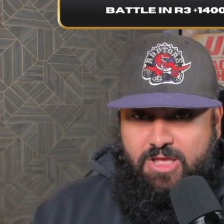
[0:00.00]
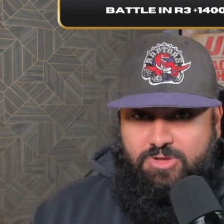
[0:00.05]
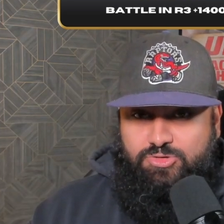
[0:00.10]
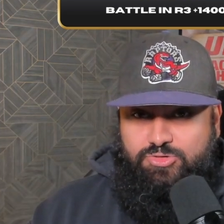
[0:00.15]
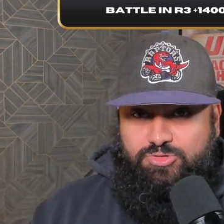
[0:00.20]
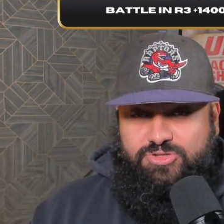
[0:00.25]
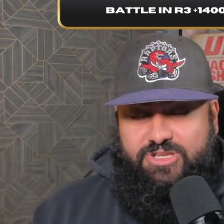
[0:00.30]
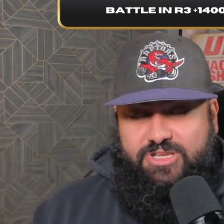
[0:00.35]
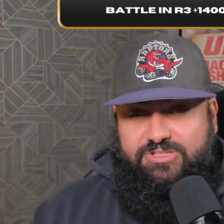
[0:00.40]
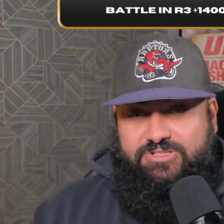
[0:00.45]

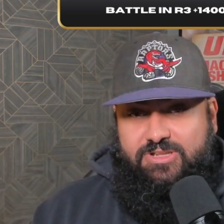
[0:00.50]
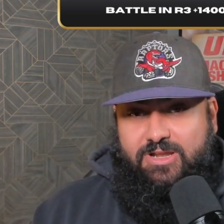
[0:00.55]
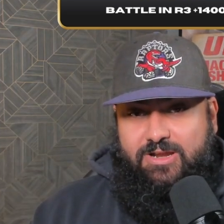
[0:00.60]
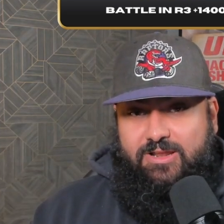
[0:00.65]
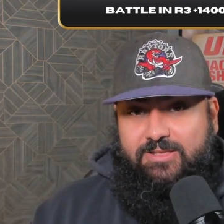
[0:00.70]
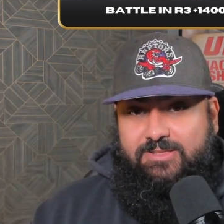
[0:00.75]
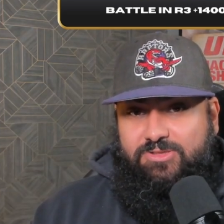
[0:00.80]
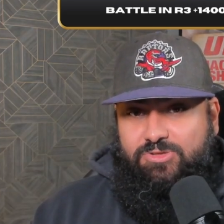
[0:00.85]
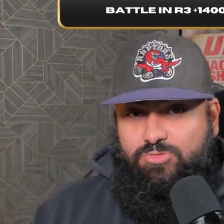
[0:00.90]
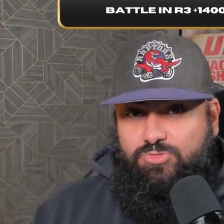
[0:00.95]
Jousset is not
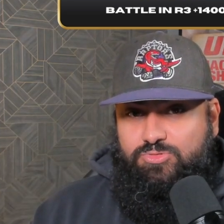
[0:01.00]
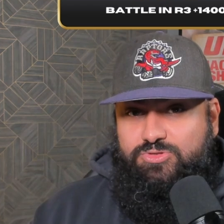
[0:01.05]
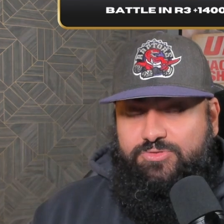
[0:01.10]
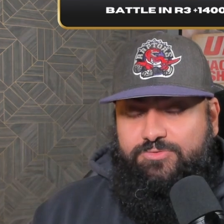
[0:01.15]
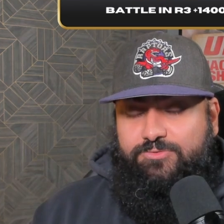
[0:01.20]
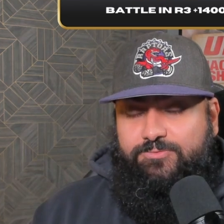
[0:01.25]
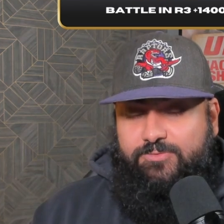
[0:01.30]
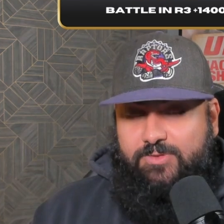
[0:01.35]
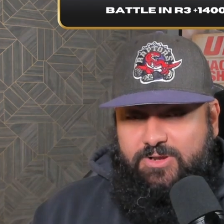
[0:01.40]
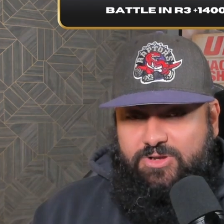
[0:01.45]
a huge
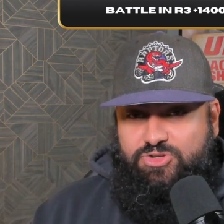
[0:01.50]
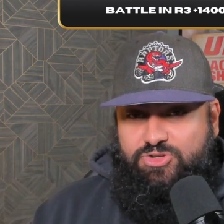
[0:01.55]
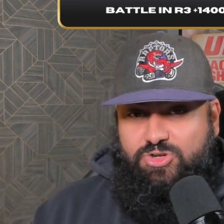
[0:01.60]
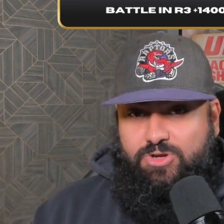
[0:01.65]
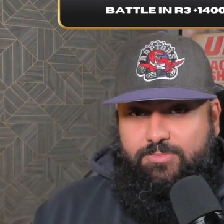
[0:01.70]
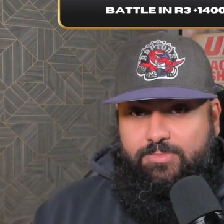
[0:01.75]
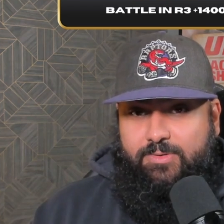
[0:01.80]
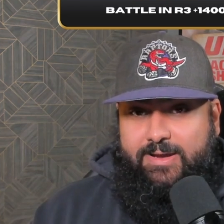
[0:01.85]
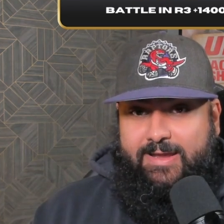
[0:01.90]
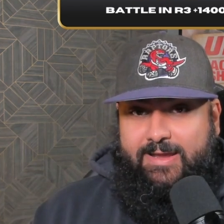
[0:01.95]

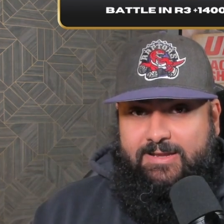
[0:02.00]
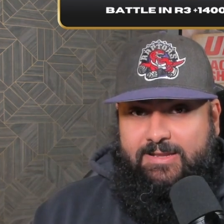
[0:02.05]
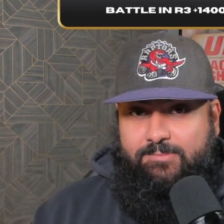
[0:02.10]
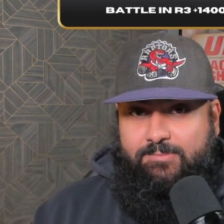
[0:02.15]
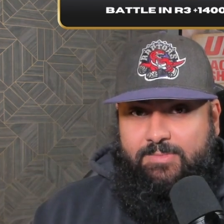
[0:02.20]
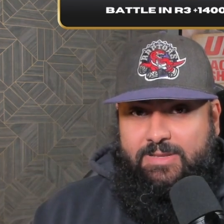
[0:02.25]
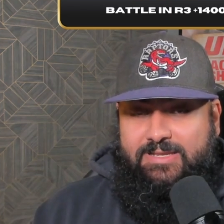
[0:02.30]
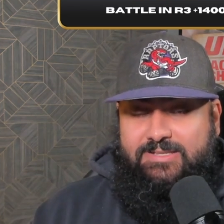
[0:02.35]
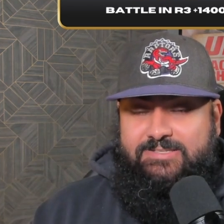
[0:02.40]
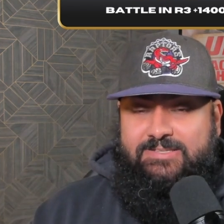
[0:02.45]
finisher by any
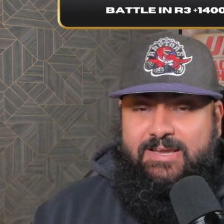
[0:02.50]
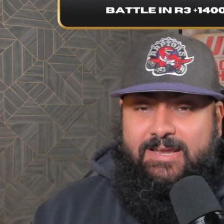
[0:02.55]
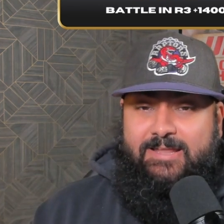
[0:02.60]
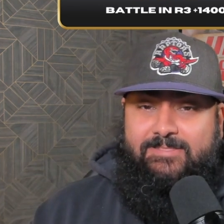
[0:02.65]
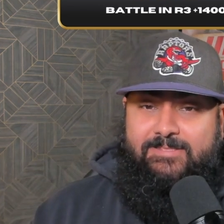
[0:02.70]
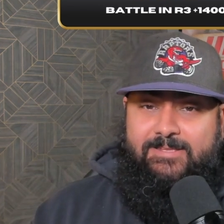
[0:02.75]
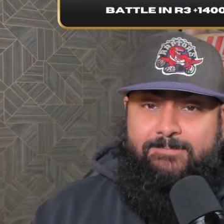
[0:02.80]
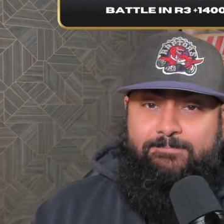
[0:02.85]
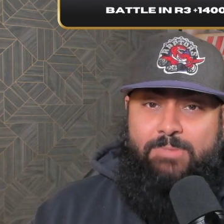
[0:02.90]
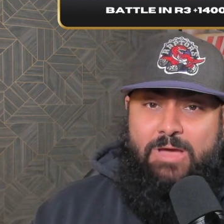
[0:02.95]
means, and I
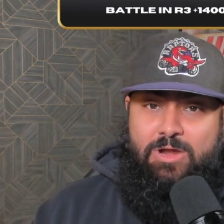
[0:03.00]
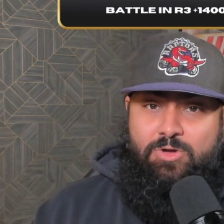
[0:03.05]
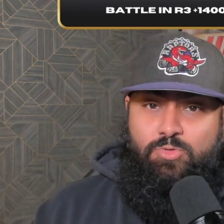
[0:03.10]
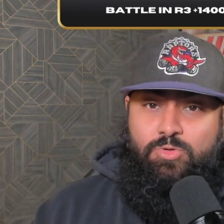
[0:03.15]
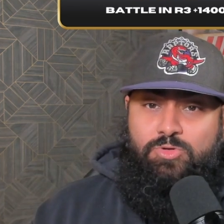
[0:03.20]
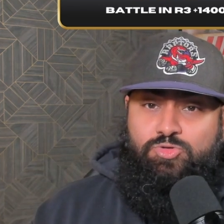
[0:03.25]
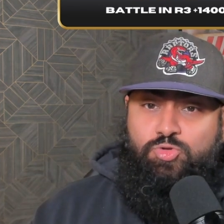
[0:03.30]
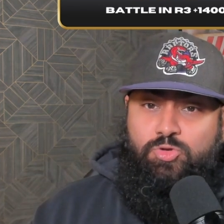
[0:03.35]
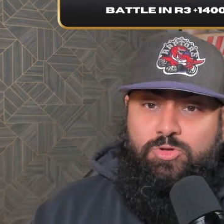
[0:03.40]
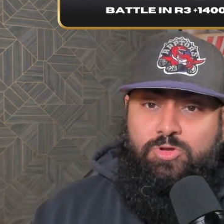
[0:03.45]
think Battle
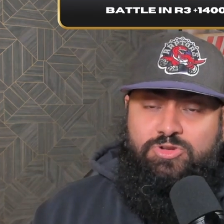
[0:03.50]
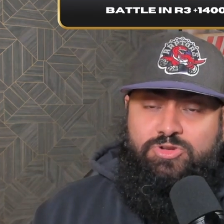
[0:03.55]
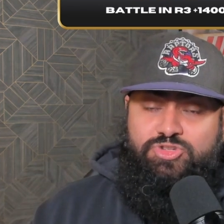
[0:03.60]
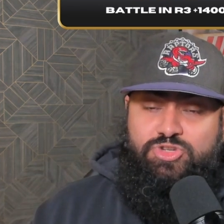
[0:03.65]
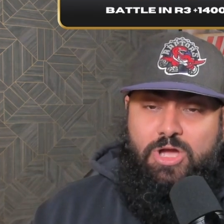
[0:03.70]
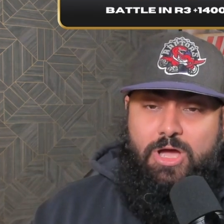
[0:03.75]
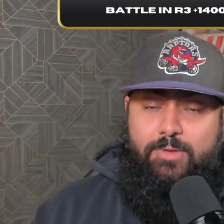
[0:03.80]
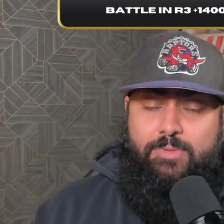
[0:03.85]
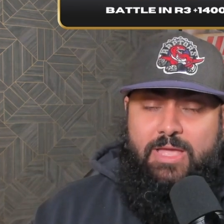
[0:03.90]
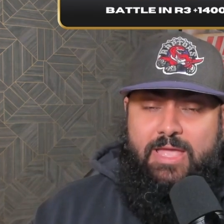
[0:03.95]
will do a good
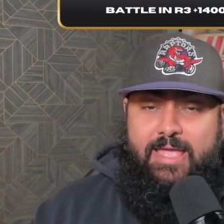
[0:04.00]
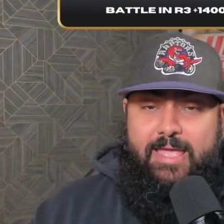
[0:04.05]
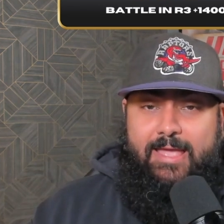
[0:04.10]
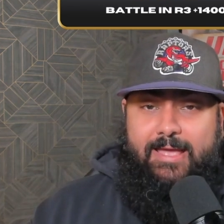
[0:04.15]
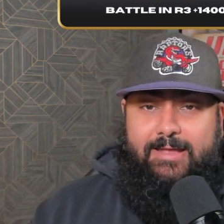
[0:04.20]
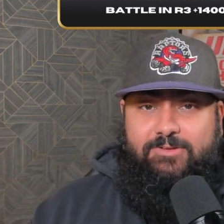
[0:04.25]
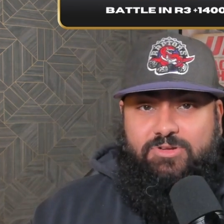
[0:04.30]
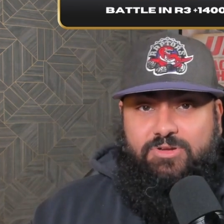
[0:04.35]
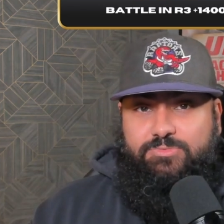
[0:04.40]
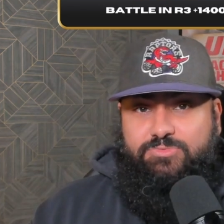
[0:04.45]
job
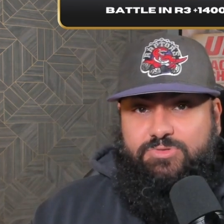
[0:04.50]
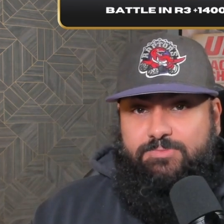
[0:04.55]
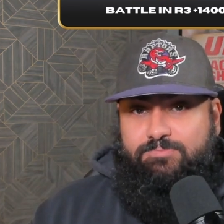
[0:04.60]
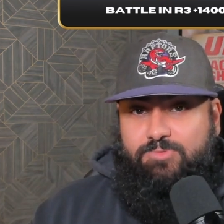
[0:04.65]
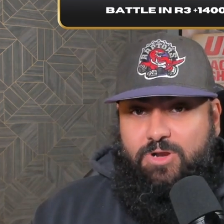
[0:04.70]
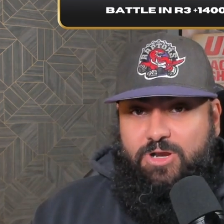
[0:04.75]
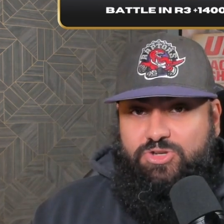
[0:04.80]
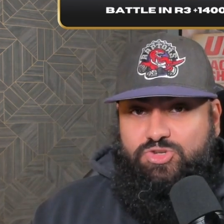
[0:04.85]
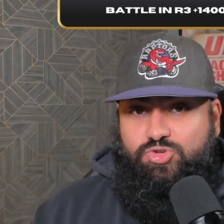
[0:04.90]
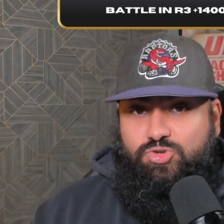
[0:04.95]
in terms of
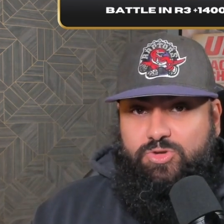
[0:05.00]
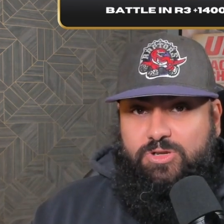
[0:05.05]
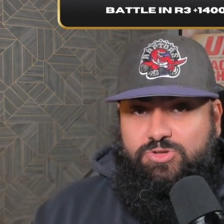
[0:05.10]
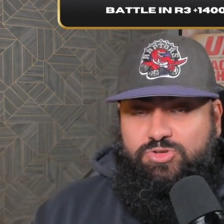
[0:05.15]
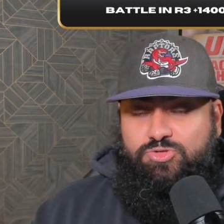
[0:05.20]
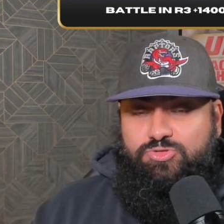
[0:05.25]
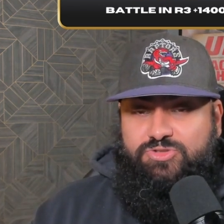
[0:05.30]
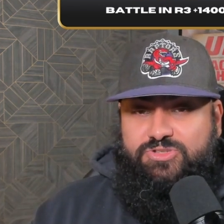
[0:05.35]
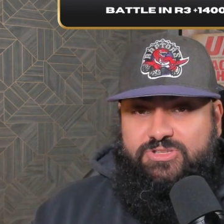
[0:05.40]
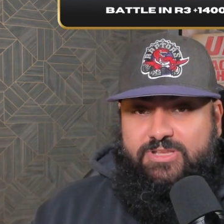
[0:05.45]
pressuring
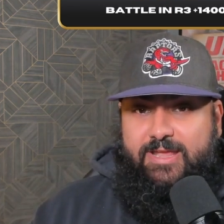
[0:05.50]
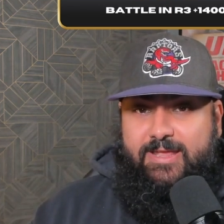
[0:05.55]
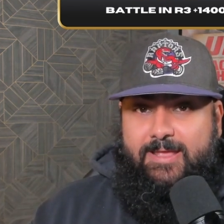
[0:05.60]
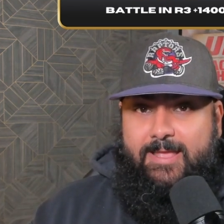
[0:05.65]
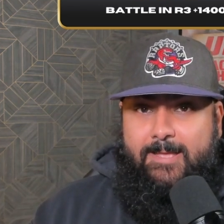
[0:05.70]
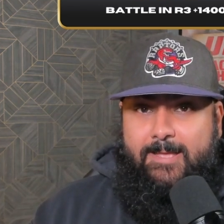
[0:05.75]
Jousset,